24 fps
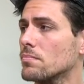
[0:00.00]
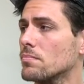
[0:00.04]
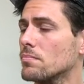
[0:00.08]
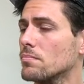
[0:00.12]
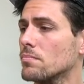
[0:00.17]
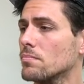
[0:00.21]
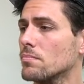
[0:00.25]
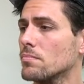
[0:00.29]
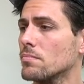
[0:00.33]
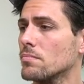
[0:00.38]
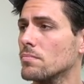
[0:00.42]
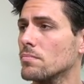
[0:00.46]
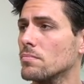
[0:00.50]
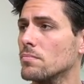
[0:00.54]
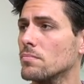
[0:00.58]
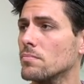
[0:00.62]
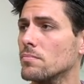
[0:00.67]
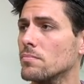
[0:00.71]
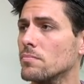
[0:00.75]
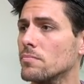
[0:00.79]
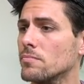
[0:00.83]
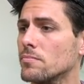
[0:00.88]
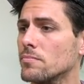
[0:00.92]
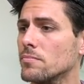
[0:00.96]

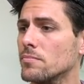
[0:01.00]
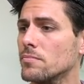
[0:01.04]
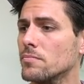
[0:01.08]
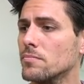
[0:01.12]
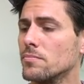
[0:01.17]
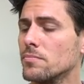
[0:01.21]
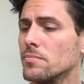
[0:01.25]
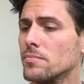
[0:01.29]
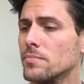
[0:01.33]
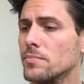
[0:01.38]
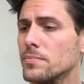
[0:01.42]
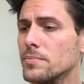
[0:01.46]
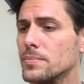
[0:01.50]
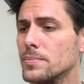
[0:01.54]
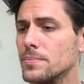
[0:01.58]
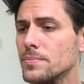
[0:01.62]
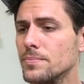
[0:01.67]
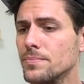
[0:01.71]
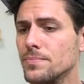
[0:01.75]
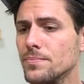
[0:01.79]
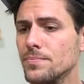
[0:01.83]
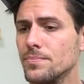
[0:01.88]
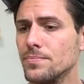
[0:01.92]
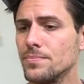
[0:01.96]

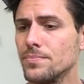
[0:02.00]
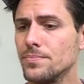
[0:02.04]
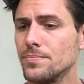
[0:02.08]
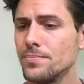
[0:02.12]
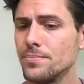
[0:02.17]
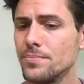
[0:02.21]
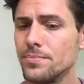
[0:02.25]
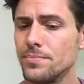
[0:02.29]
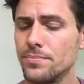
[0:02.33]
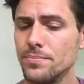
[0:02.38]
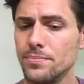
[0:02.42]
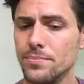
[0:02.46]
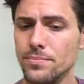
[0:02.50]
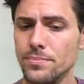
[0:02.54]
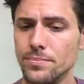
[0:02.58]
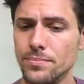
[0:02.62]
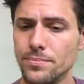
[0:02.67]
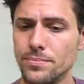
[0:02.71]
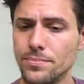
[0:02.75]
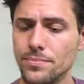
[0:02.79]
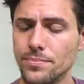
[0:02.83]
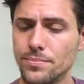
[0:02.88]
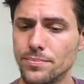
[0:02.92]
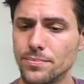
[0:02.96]

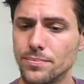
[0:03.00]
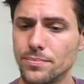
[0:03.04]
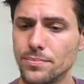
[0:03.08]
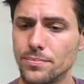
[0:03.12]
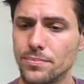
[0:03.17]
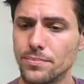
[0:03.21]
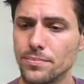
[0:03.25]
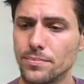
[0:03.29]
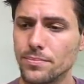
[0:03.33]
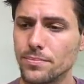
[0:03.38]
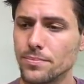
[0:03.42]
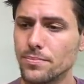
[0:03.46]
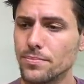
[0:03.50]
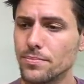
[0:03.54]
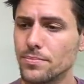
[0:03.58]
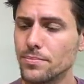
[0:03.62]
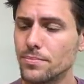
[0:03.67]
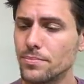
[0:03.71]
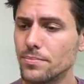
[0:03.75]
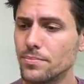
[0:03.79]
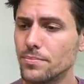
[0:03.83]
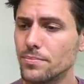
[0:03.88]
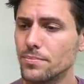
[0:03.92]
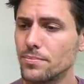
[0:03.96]

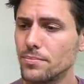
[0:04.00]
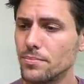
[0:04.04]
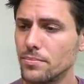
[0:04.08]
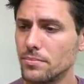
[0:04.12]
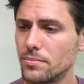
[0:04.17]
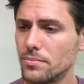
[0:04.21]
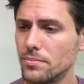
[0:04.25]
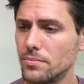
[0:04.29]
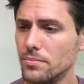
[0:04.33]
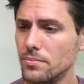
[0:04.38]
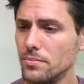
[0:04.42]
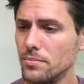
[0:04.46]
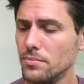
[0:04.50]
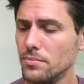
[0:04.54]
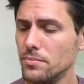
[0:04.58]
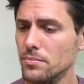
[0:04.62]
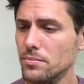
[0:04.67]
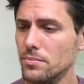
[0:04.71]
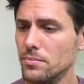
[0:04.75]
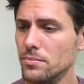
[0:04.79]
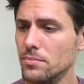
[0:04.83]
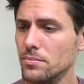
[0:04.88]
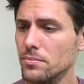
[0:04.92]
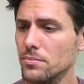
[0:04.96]

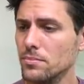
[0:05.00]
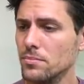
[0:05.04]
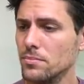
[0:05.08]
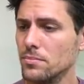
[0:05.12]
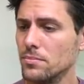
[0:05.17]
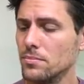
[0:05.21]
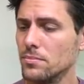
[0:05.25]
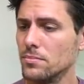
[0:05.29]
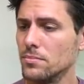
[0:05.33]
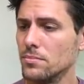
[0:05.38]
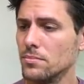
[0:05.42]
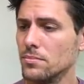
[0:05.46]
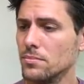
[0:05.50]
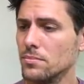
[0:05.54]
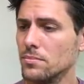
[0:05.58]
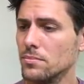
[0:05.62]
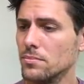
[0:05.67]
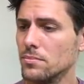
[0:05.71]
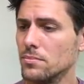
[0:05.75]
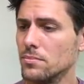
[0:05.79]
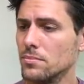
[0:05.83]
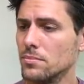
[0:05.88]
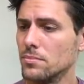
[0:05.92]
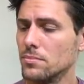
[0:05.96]
This person isn't speaking.